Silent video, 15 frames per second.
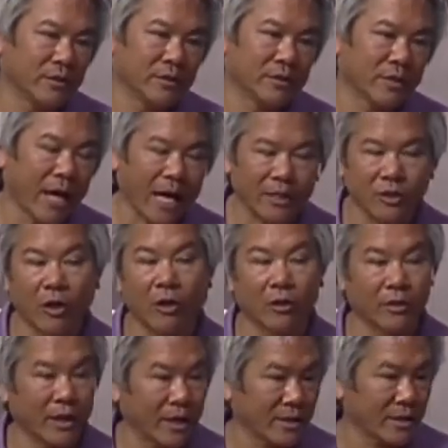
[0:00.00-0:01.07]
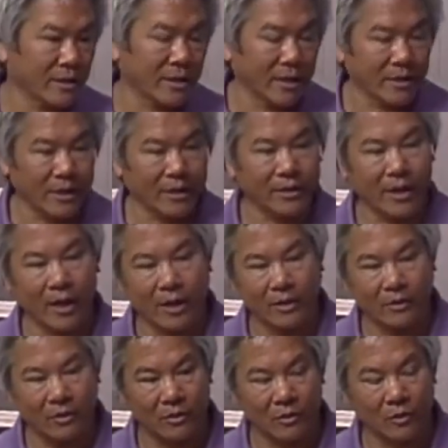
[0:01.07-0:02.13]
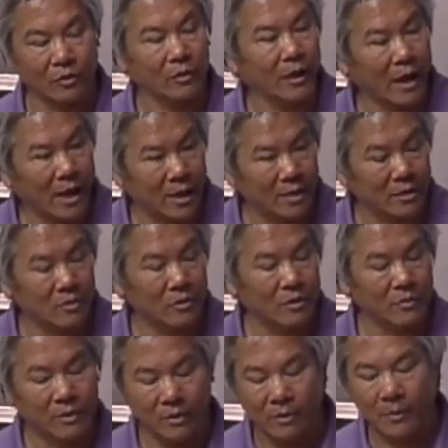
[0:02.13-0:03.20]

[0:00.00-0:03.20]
tax holidays and things like that, or, or land in order to do that.